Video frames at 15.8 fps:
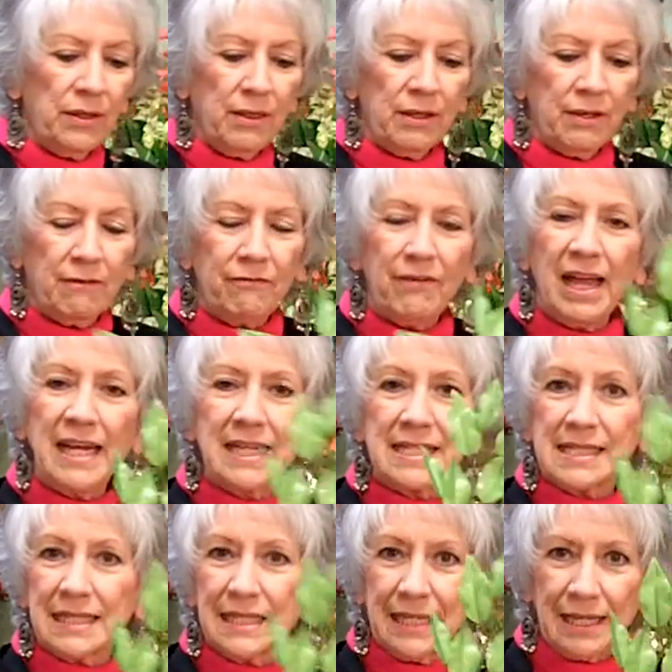the
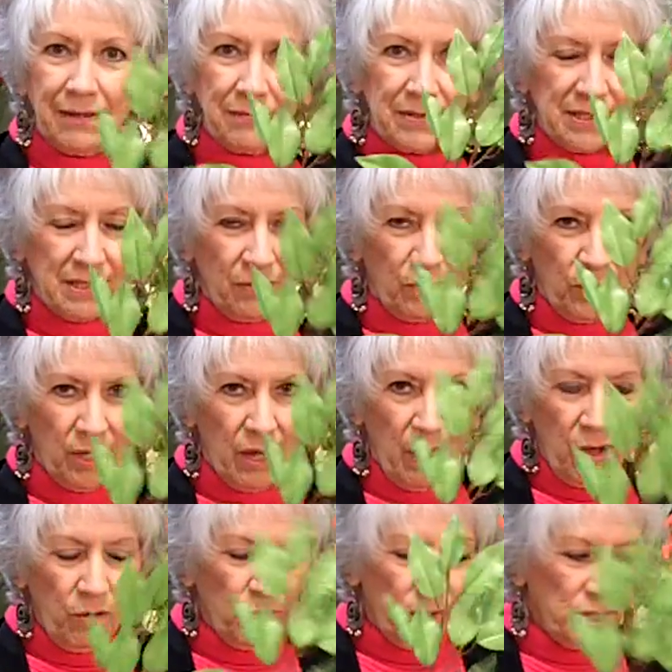ficus leaves that we
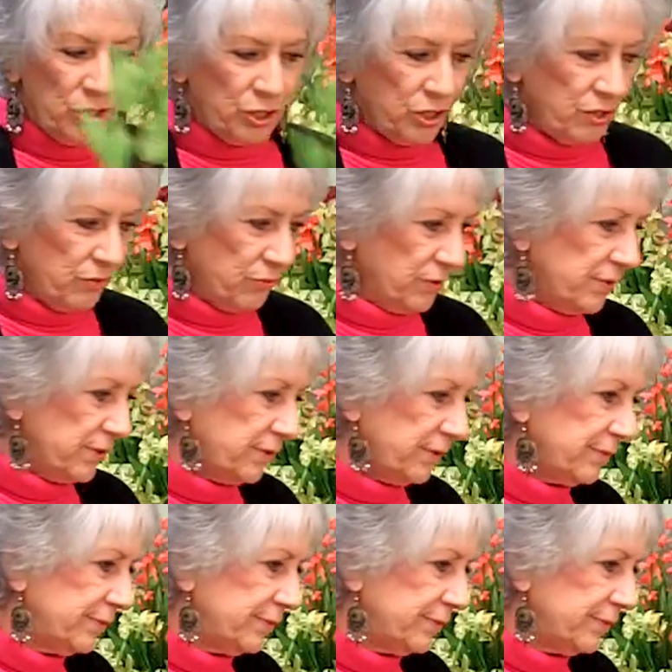always use.